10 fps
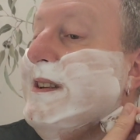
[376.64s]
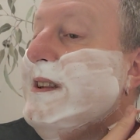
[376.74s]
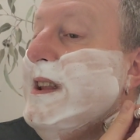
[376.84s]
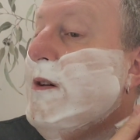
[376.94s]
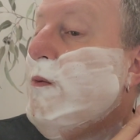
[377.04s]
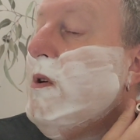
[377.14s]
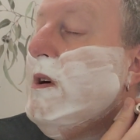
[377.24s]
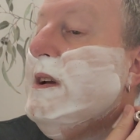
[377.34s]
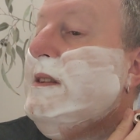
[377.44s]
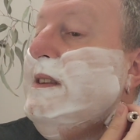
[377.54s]
Now what
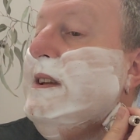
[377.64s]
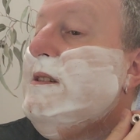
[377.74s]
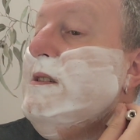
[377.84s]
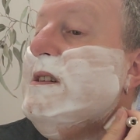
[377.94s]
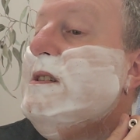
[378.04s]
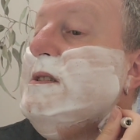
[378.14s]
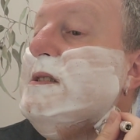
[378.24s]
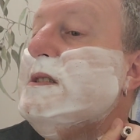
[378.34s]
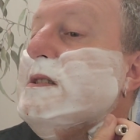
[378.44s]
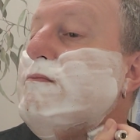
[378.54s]
I did
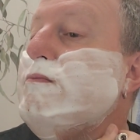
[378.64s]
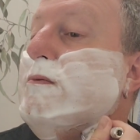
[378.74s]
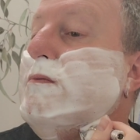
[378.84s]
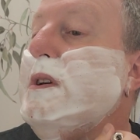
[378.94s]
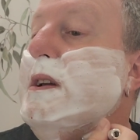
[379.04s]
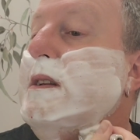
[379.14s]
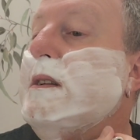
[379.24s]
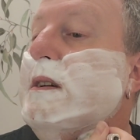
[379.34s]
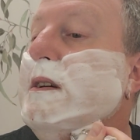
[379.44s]
notice is when,